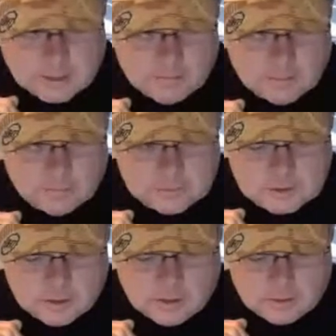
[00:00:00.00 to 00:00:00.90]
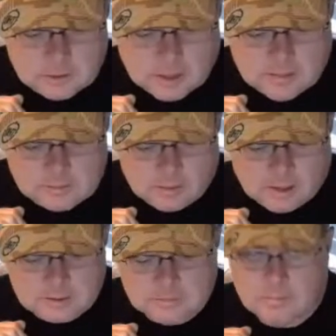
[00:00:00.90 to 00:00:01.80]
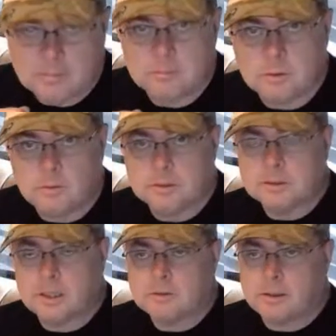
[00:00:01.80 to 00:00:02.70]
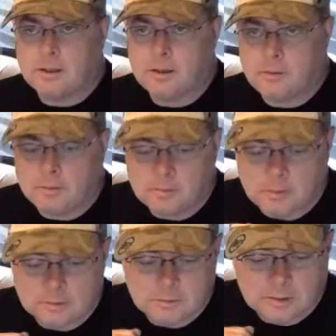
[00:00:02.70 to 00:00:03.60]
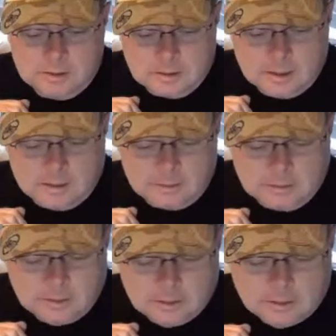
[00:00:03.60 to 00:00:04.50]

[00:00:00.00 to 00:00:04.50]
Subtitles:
I can't remember if it's Jerry or James who are actually doing the schedule right now. I know they were both doing it together.